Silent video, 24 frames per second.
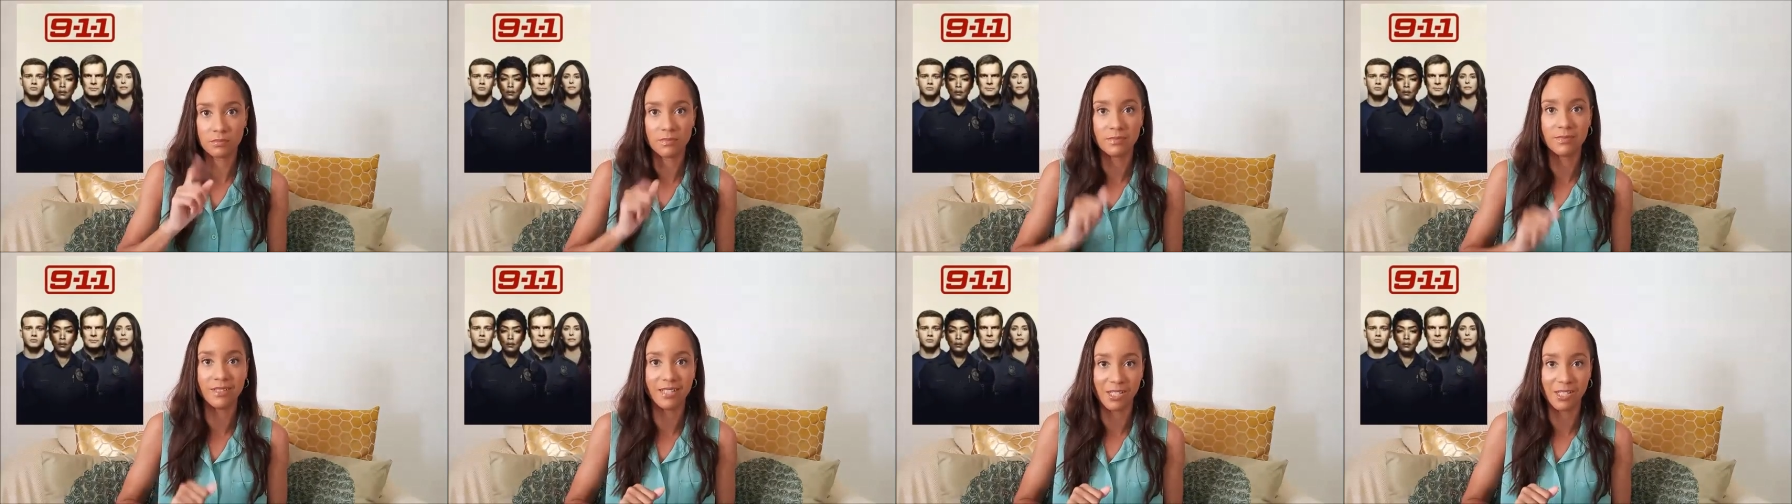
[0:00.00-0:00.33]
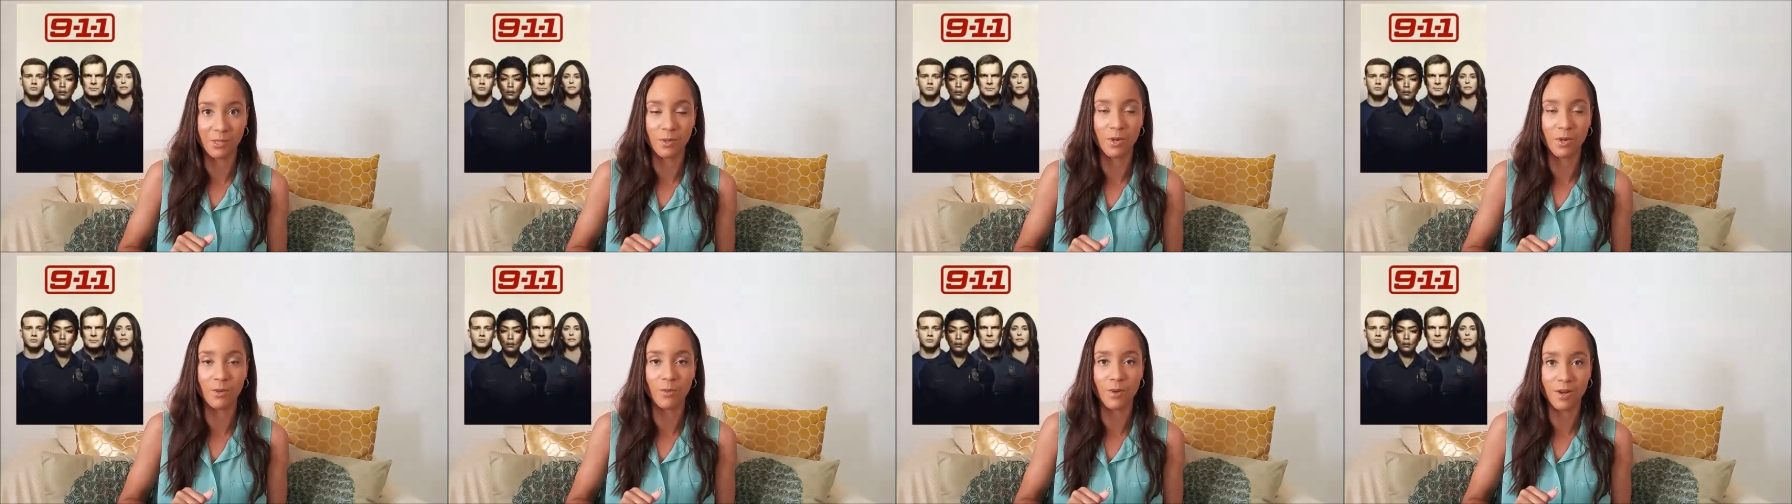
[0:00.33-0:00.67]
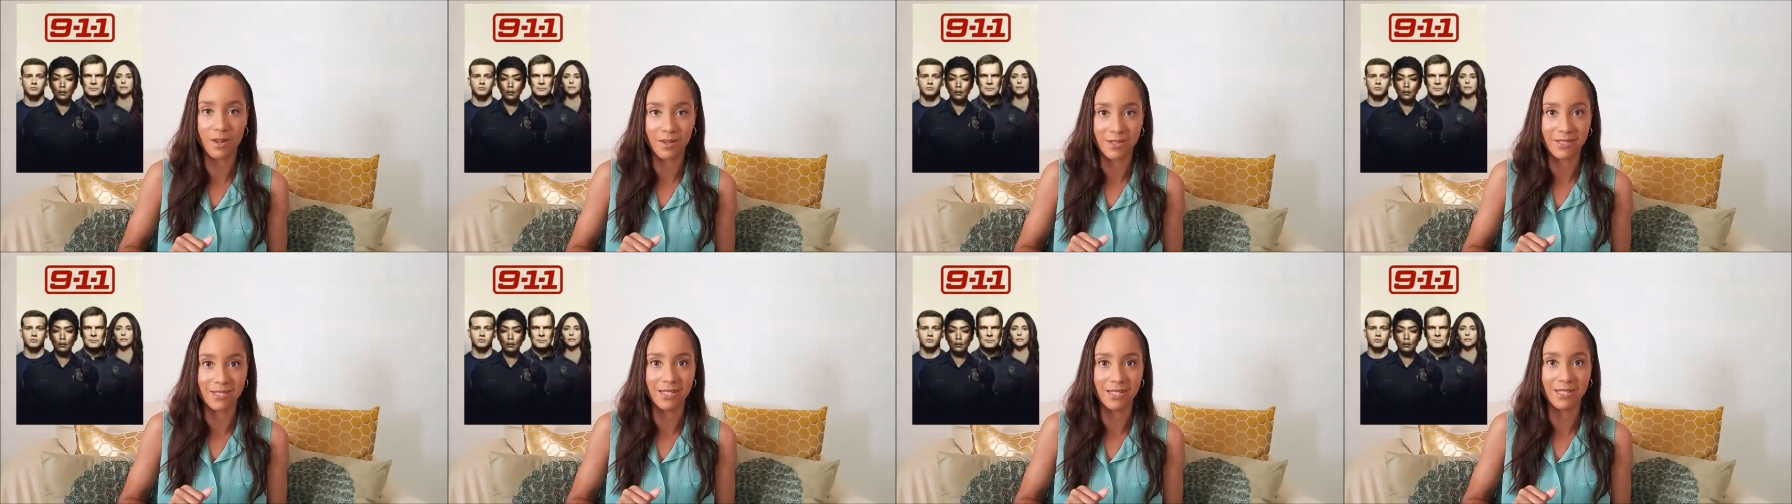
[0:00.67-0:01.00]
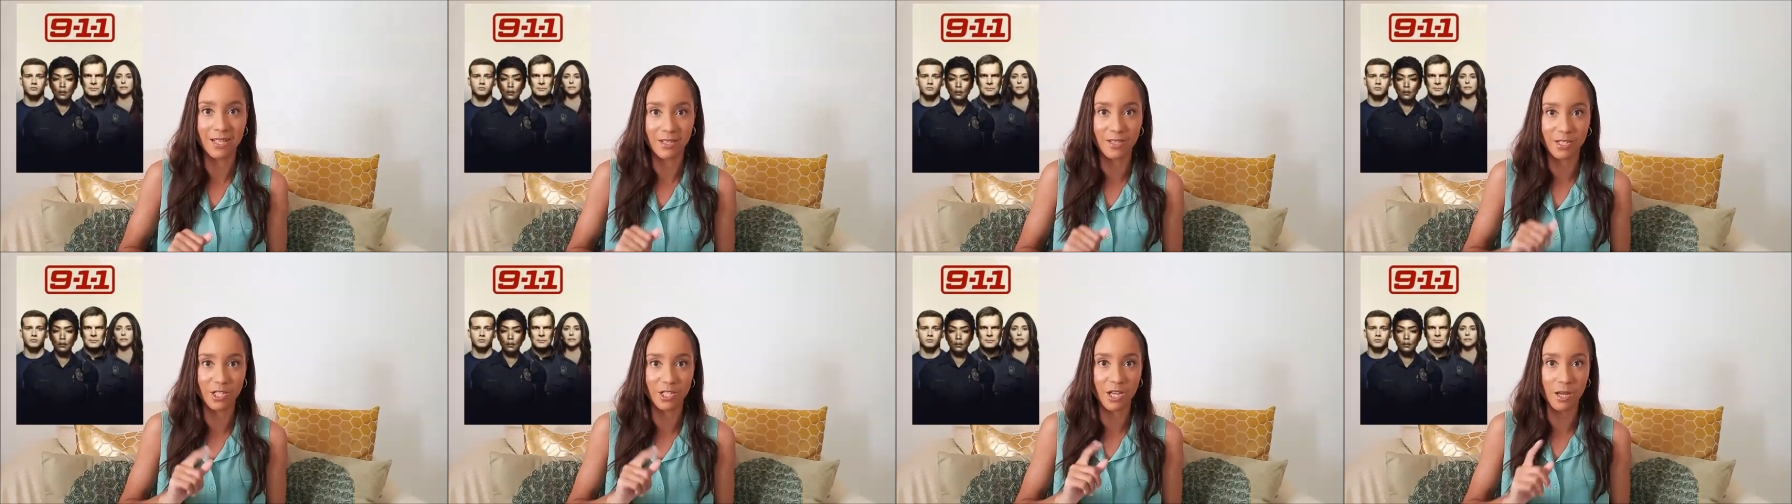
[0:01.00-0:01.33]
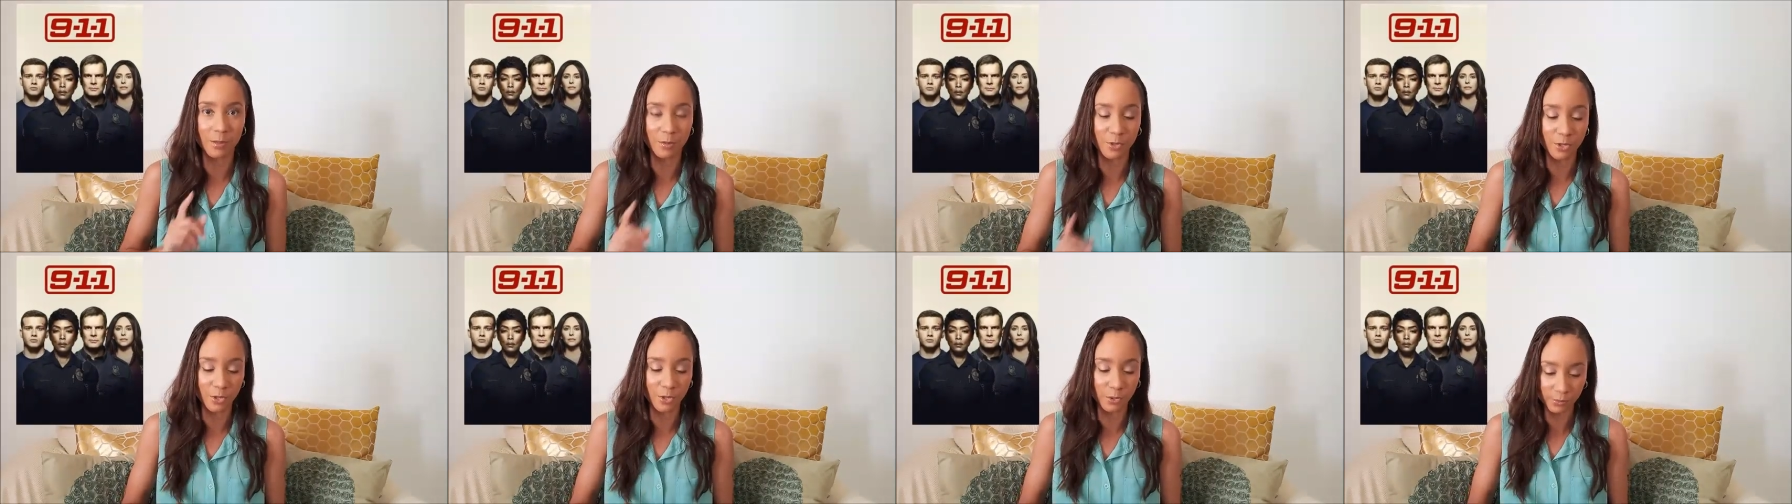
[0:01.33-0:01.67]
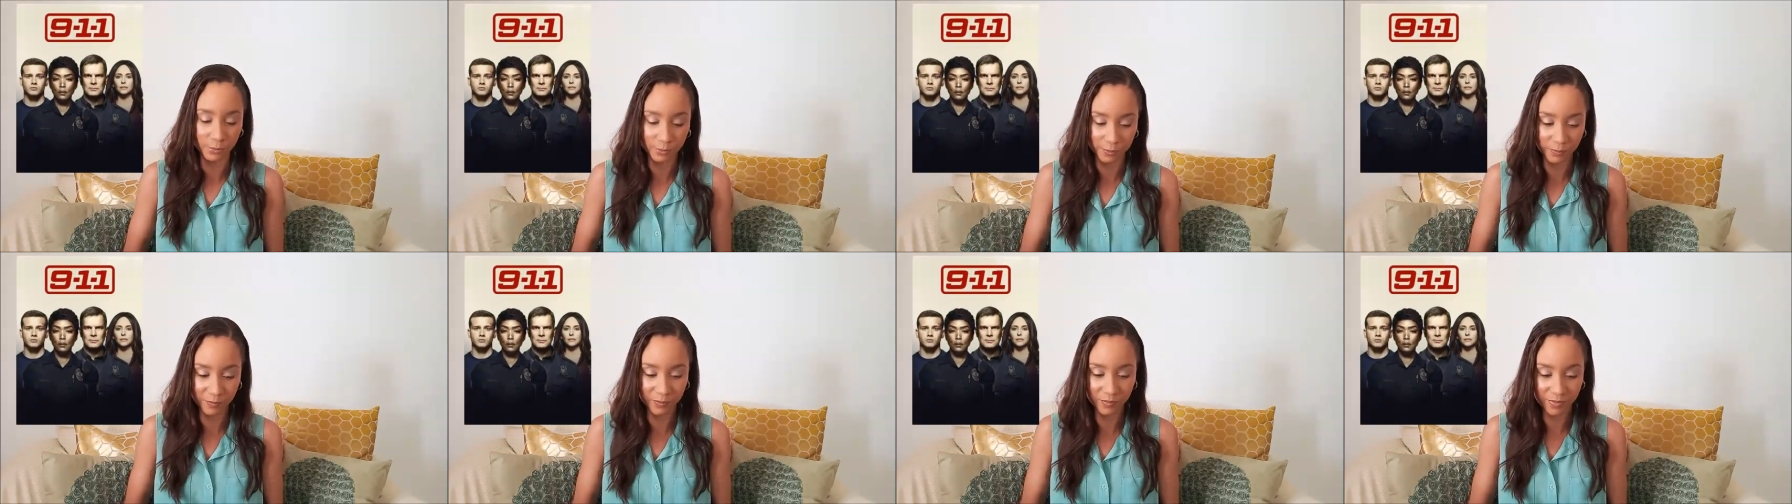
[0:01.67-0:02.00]
nine one one is another top show.
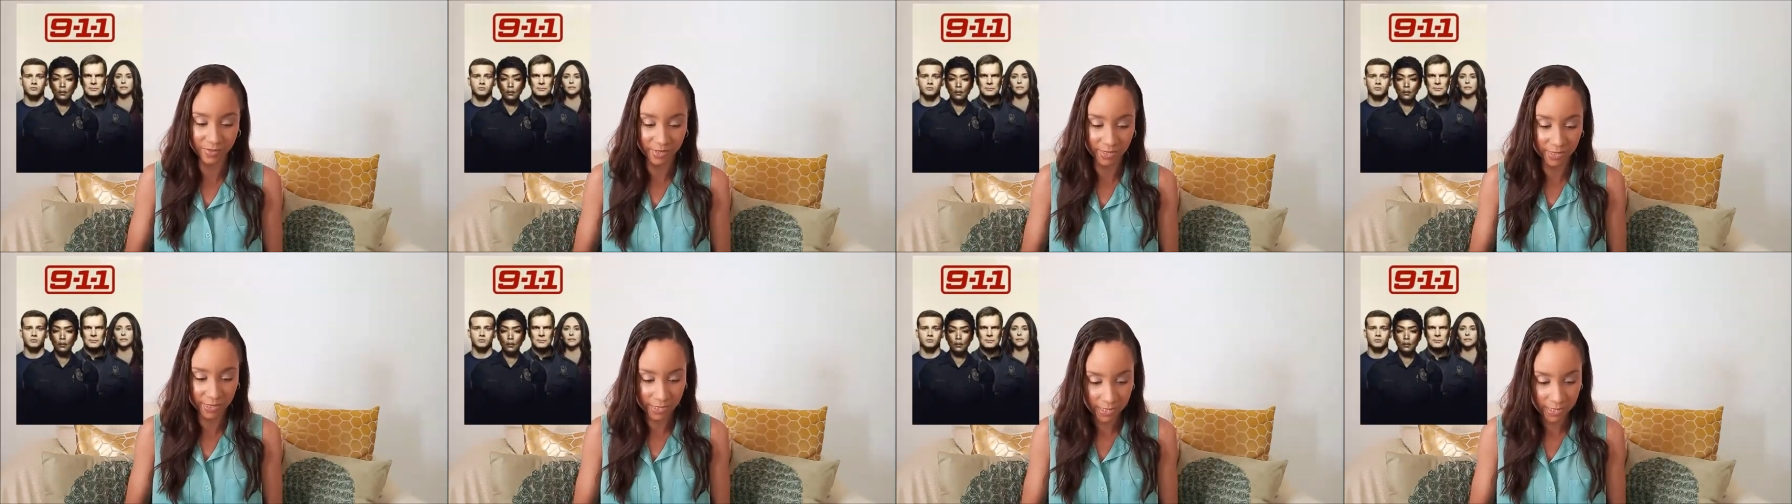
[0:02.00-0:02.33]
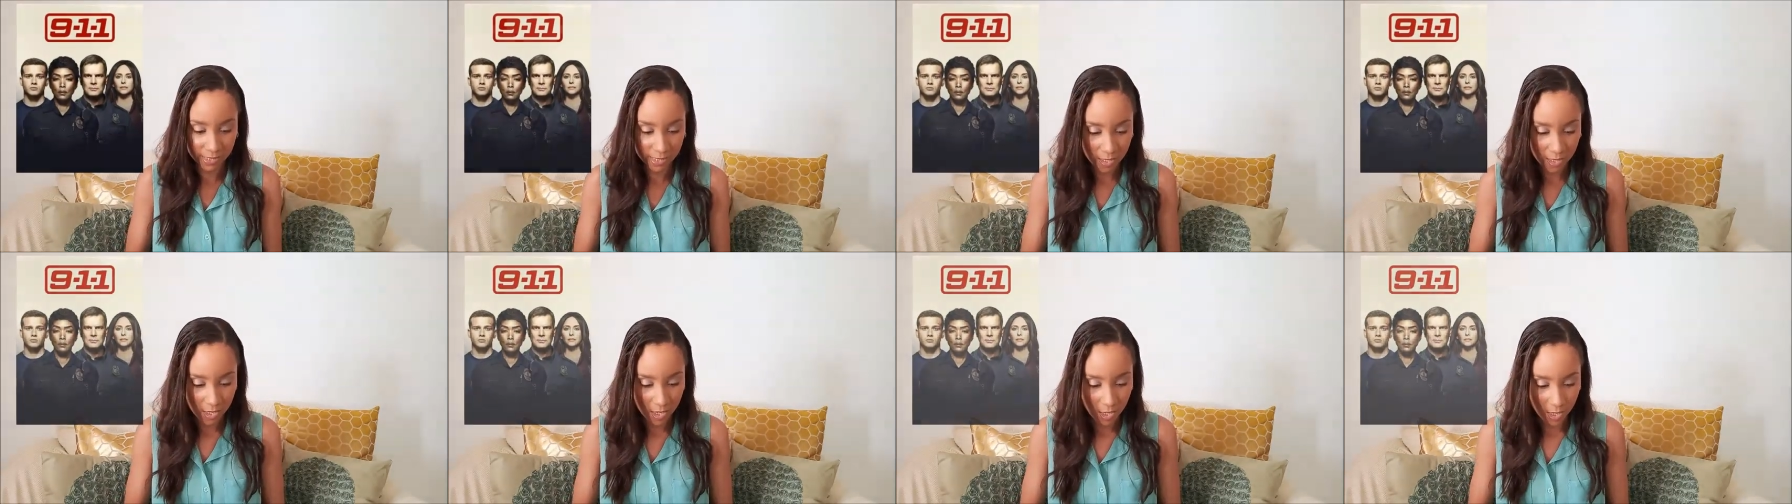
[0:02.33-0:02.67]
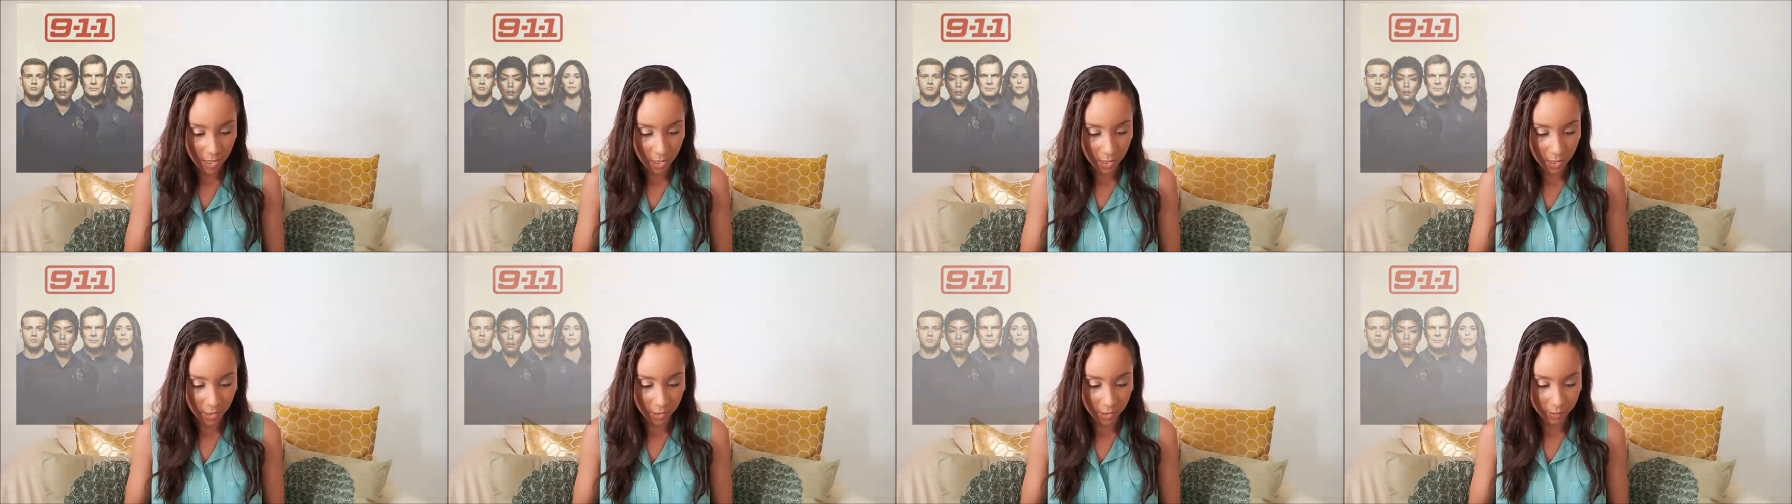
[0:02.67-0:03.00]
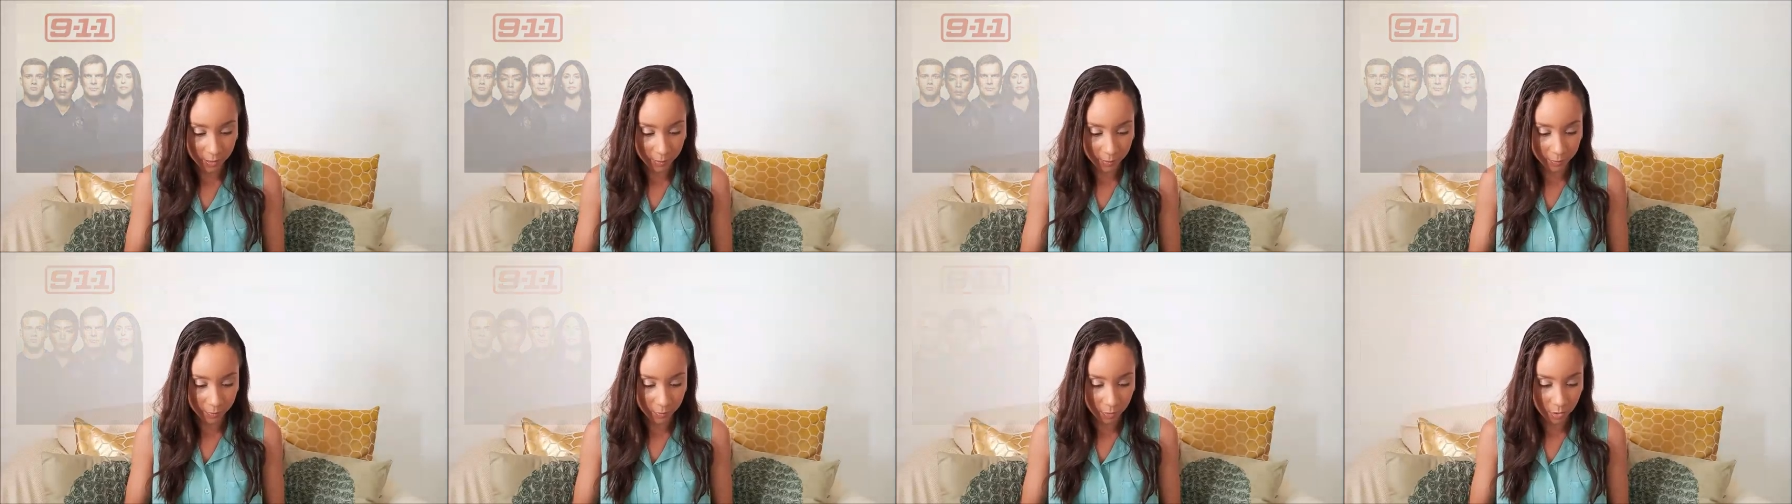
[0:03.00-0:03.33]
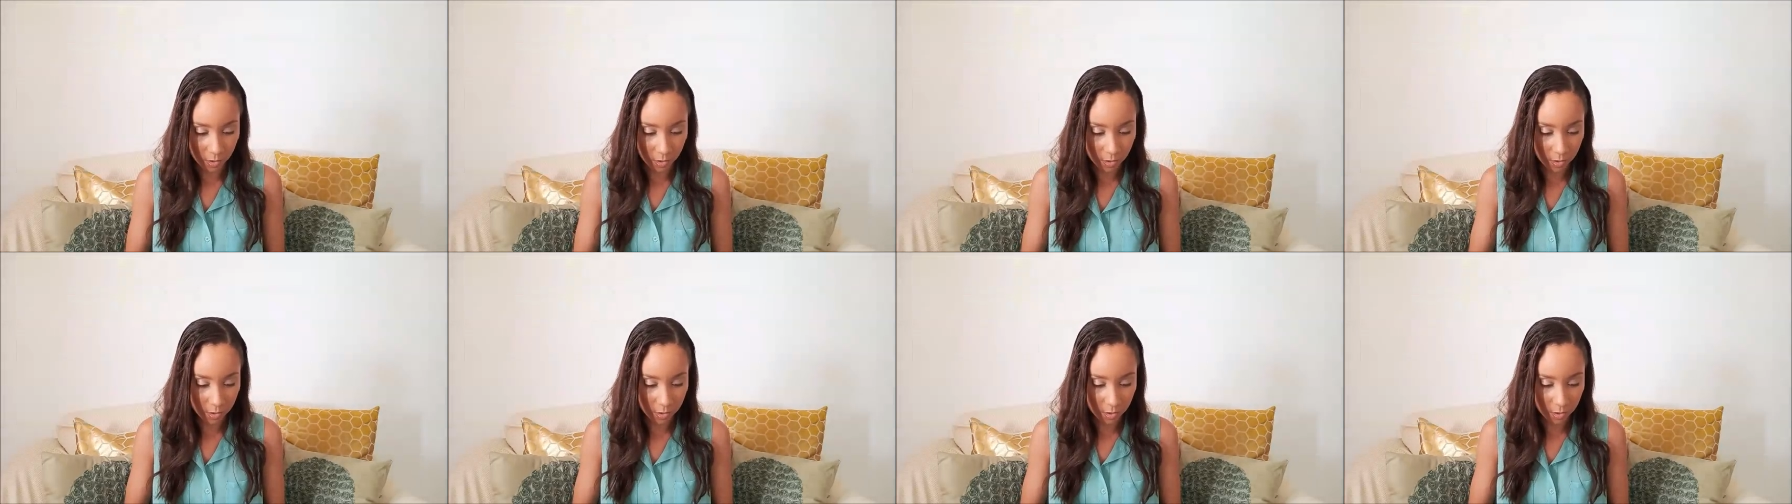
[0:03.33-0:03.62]
Um,